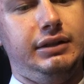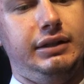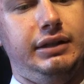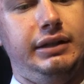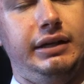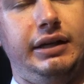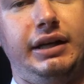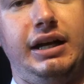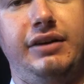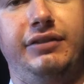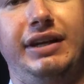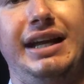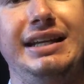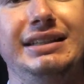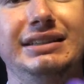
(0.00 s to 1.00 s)
and now you
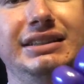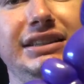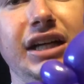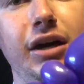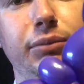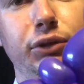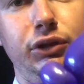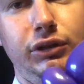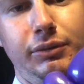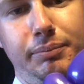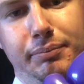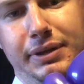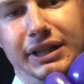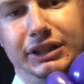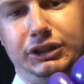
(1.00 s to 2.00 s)
have a double
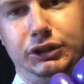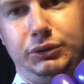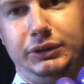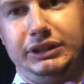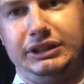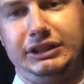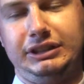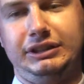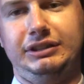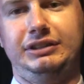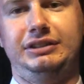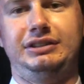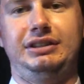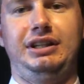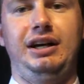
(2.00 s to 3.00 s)
pinch twist.
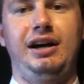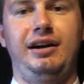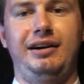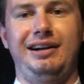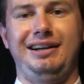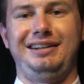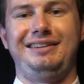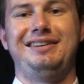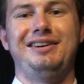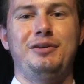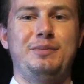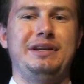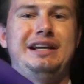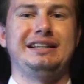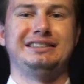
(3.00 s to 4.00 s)
Alright,
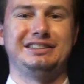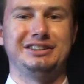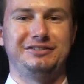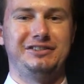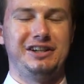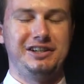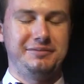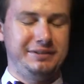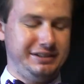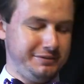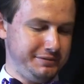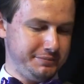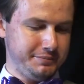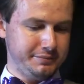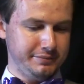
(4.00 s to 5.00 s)
hope you guys are still following me.
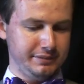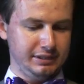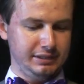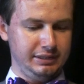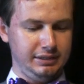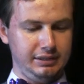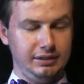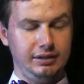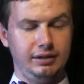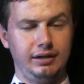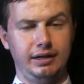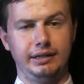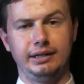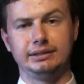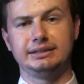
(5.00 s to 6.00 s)

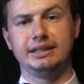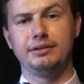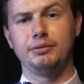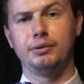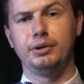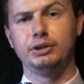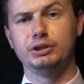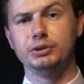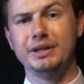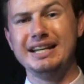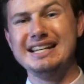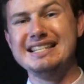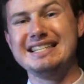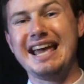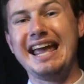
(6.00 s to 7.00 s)
Alright, next thing we're going to do
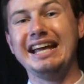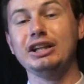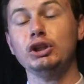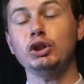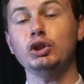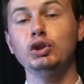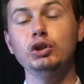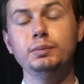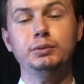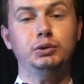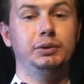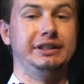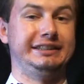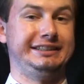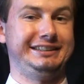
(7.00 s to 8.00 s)
is a loop
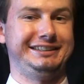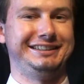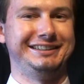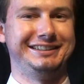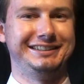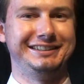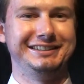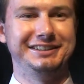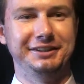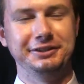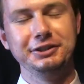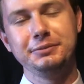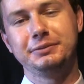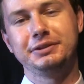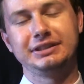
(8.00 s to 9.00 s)
twist. So a
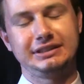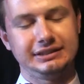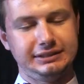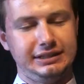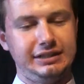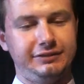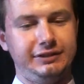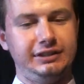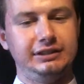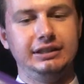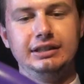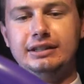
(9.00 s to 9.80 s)
loop twist is a lot of fun.